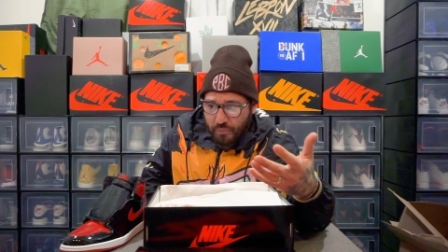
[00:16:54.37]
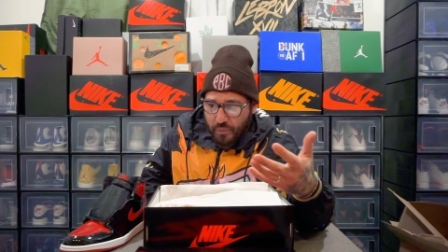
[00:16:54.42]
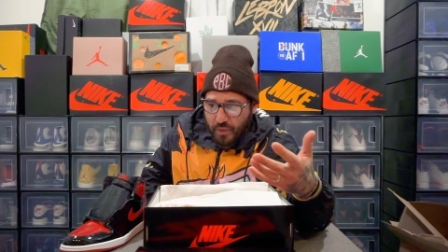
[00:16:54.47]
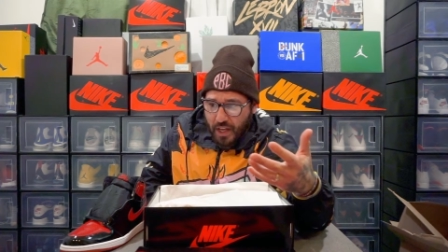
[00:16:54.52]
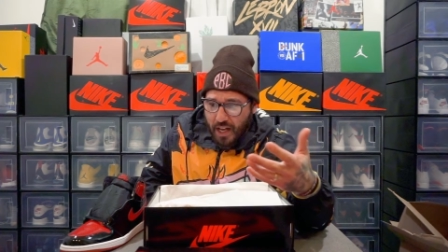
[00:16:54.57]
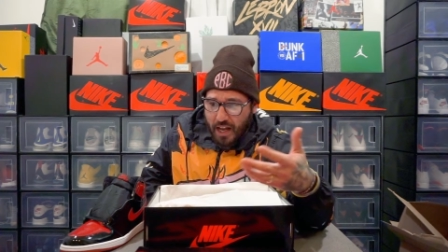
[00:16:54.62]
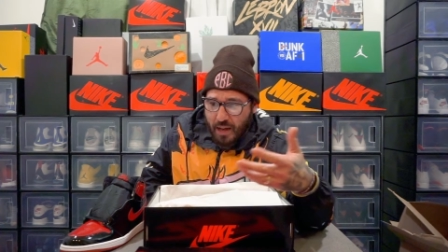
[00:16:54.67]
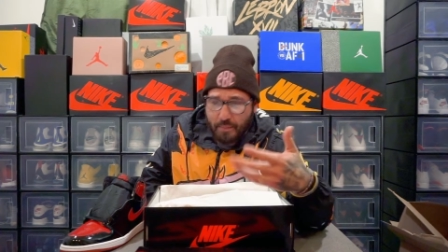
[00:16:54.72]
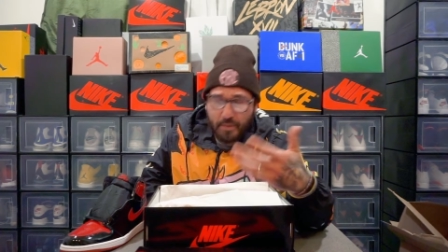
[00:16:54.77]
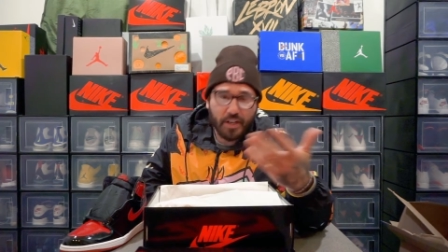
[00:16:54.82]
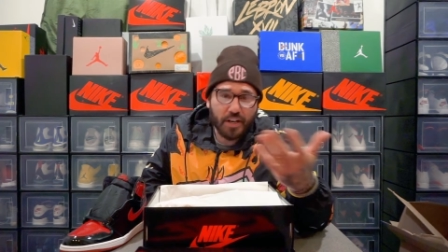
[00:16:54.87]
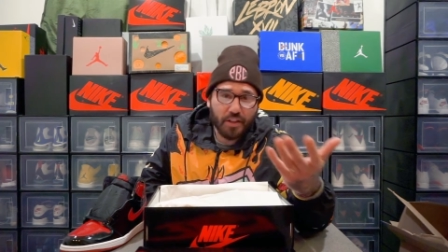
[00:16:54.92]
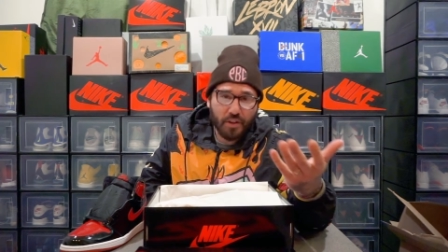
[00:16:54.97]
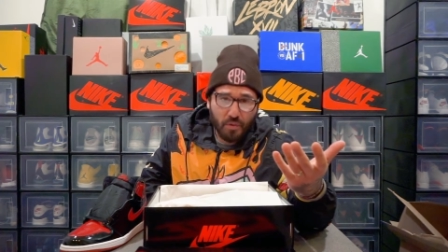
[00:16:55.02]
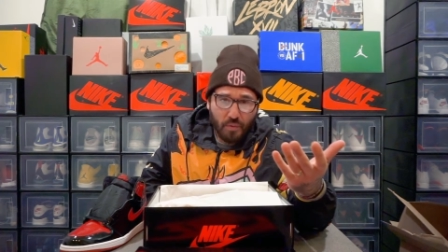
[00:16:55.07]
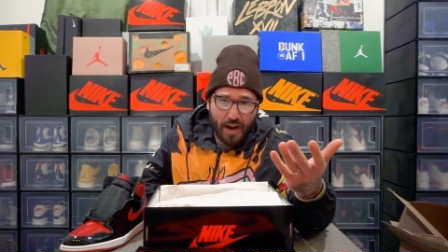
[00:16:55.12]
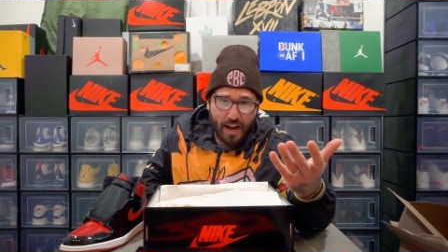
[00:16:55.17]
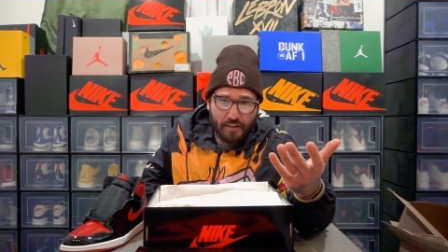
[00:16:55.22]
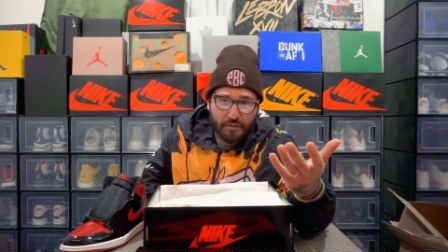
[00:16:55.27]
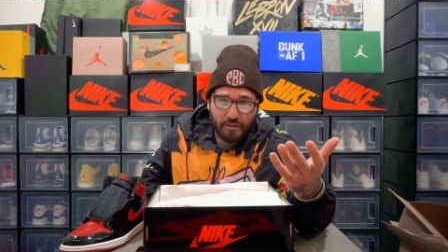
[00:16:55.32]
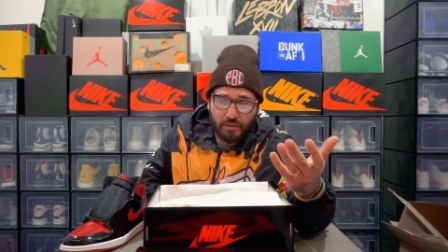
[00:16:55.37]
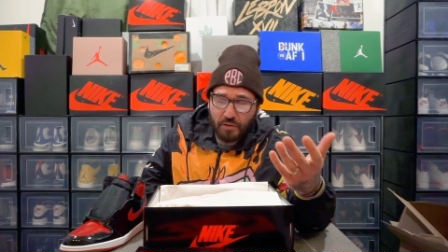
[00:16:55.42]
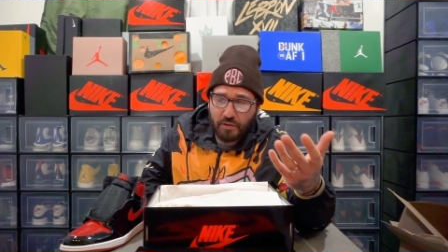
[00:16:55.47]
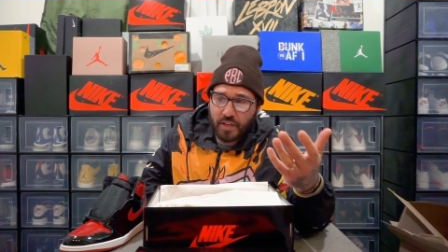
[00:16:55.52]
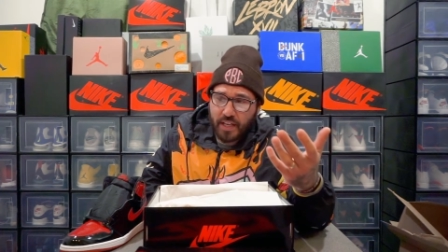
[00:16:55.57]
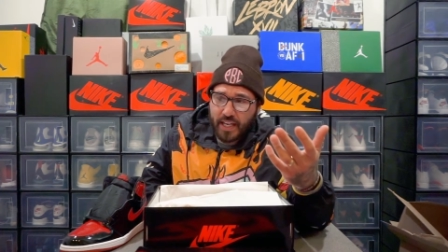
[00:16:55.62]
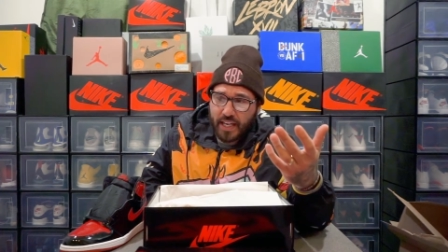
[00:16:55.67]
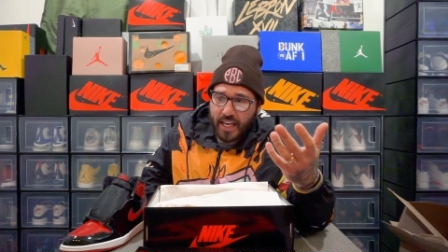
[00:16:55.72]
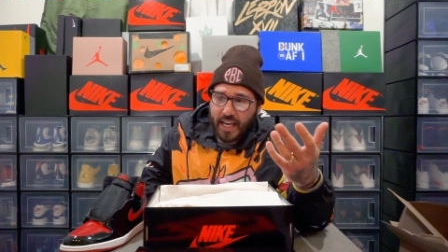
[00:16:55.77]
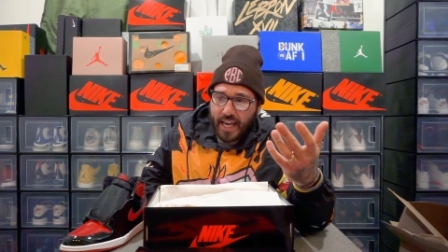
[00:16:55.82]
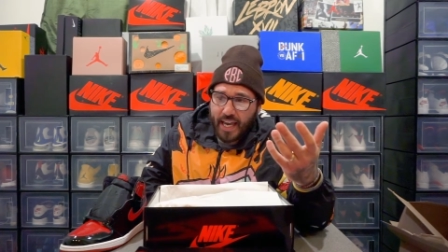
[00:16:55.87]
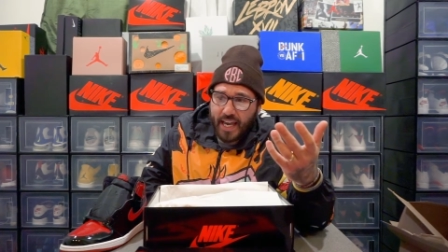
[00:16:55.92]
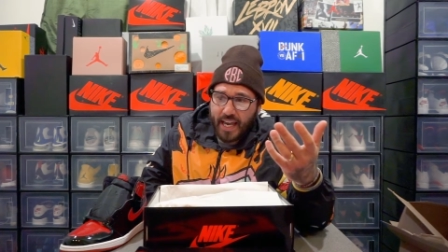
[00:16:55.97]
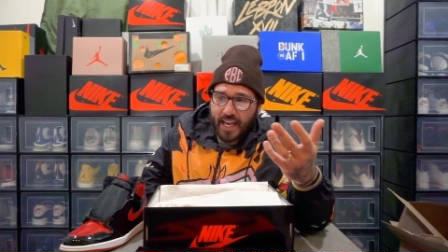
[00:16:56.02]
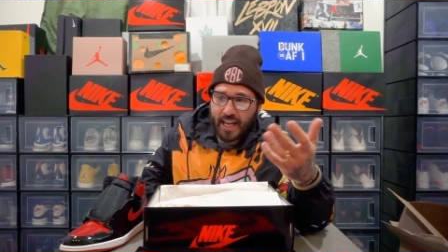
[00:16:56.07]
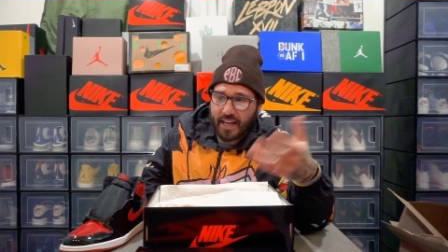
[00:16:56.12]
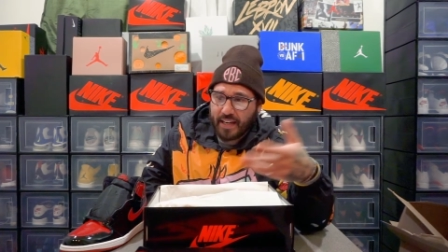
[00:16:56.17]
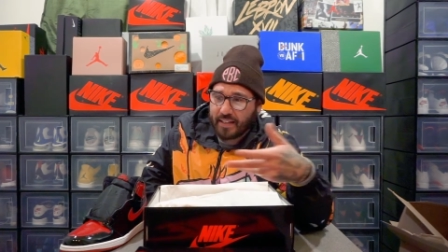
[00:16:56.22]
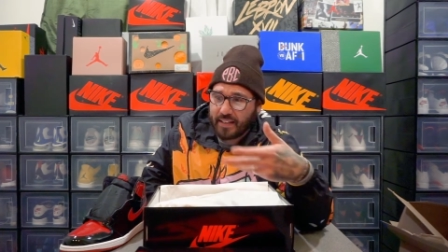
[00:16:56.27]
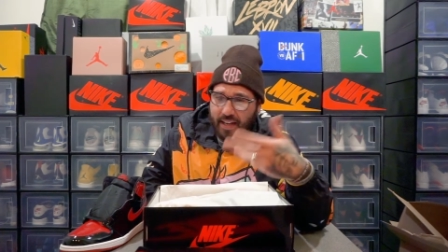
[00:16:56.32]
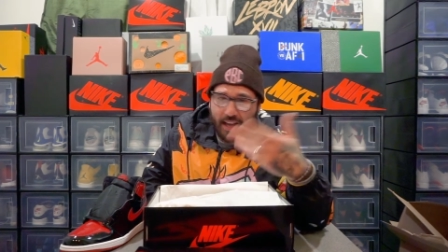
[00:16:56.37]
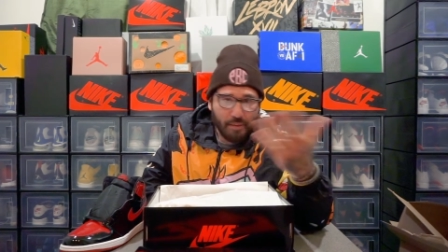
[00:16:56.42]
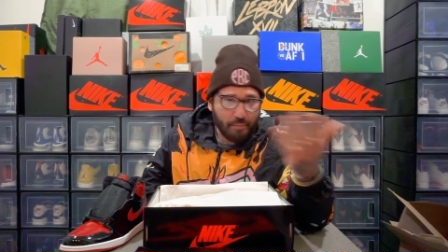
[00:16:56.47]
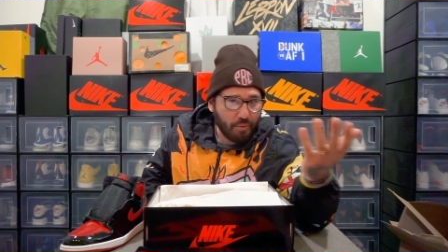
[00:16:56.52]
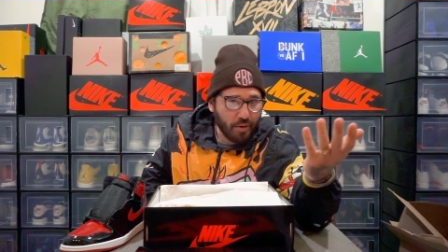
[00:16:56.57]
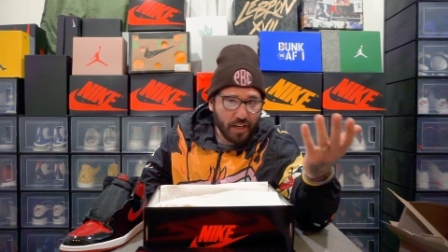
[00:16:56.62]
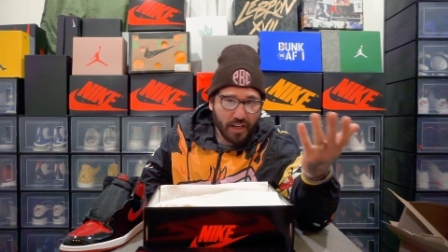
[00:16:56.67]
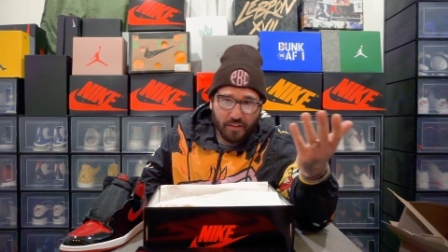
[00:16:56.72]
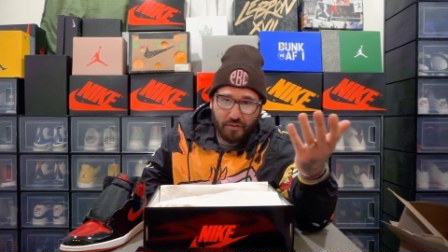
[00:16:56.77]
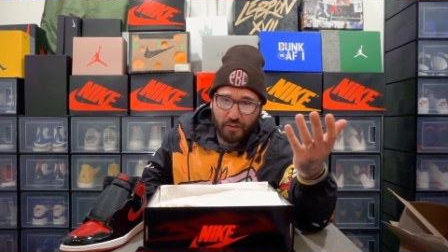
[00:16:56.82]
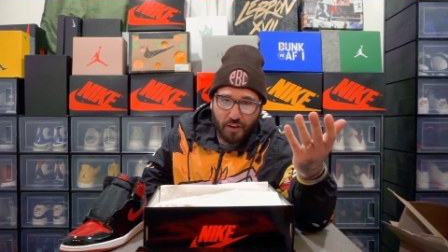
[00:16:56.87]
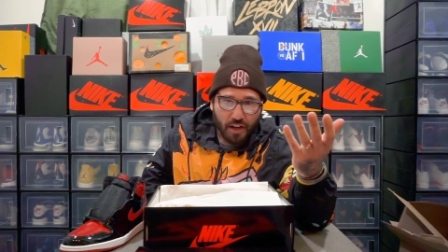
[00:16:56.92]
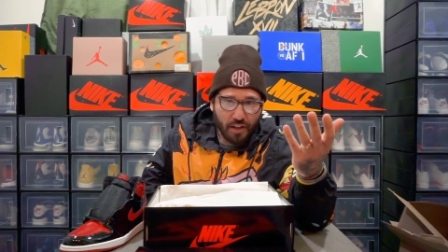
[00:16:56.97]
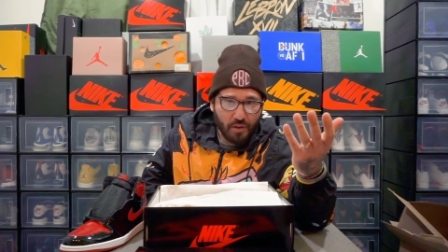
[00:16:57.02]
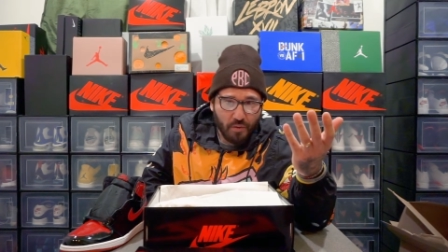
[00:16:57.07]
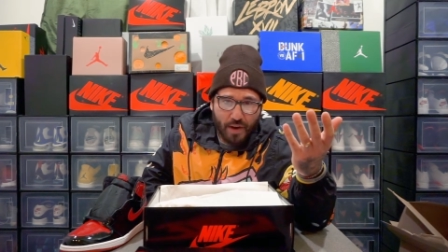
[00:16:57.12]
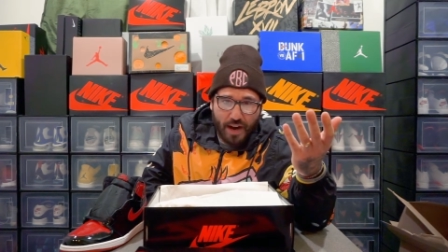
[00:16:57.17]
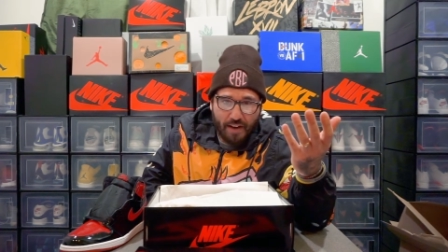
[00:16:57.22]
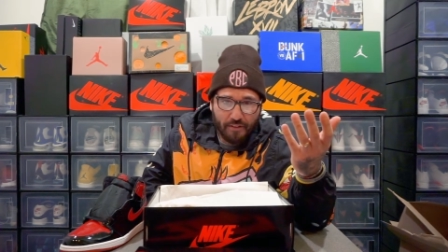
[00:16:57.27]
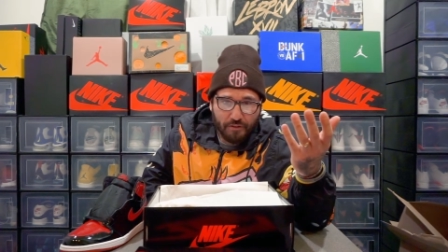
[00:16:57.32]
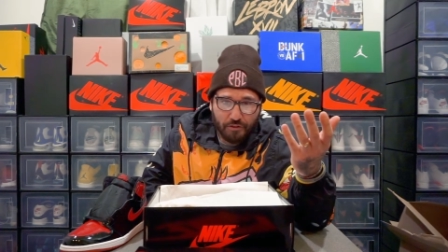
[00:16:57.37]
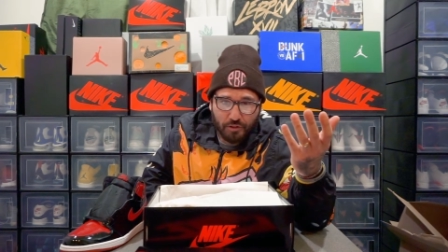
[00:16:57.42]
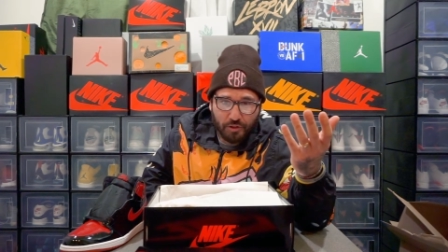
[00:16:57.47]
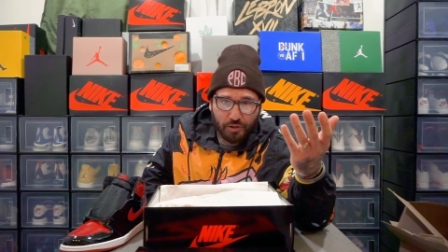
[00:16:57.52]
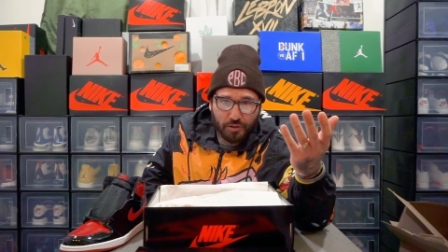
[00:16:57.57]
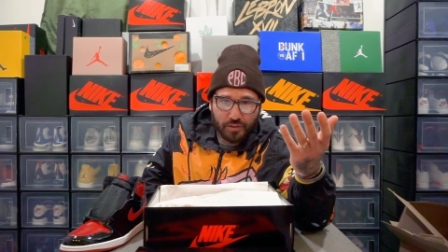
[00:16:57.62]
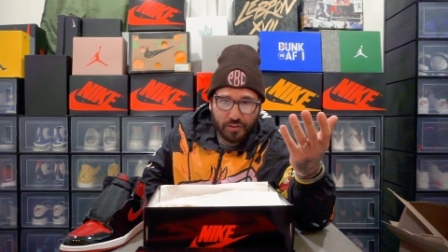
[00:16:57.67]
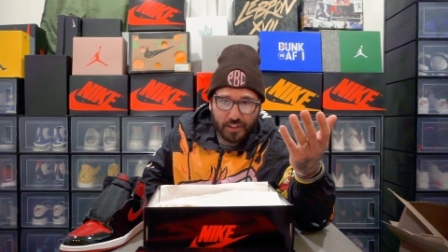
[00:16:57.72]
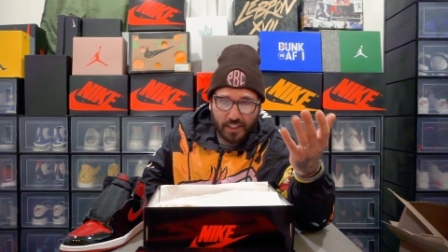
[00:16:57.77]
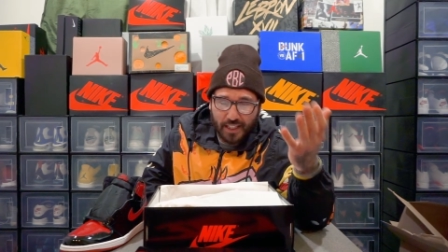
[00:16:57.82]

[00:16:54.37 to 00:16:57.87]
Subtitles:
another raffle, and I put in for all the raffles,